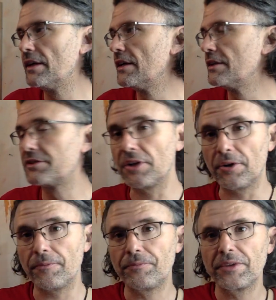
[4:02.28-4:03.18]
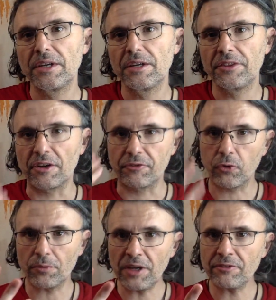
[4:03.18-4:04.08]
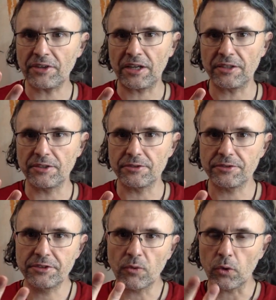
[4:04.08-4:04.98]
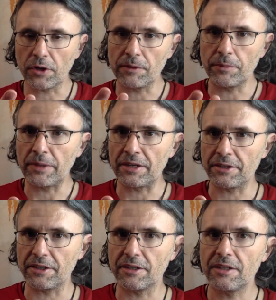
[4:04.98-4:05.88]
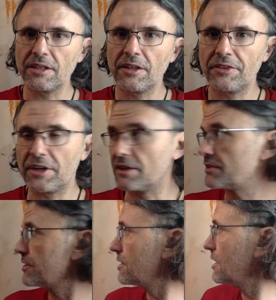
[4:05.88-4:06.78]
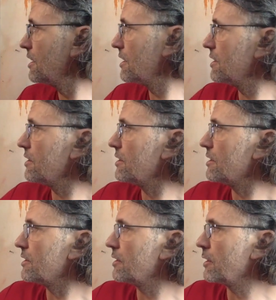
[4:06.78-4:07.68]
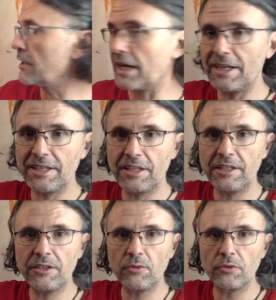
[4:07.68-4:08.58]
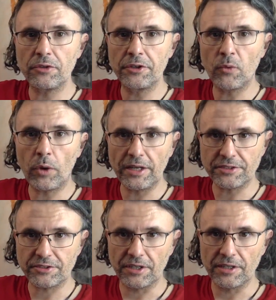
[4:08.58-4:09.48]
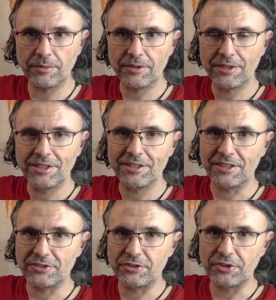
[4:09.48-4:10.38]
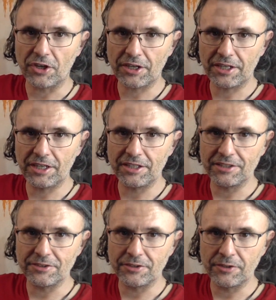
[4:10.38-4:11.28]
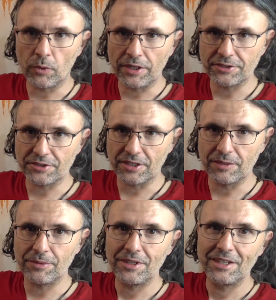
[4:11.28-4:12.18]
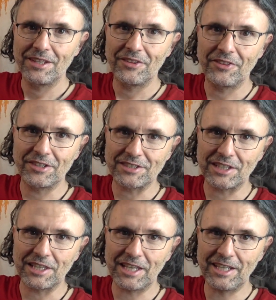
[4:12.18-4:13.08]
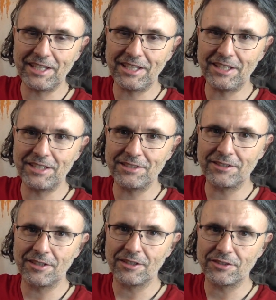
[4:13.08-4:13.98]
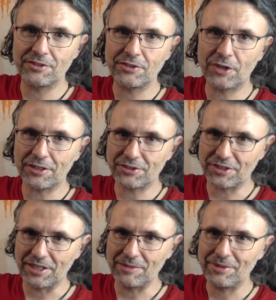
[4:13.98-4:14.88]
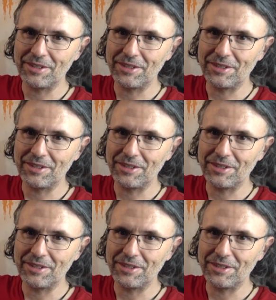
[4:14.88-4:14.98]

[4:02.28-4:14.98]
So there are four main values to worry about here. There's light hitting the white stripe, there's dark hitting the white stripe, there's light hitting the dark stripe,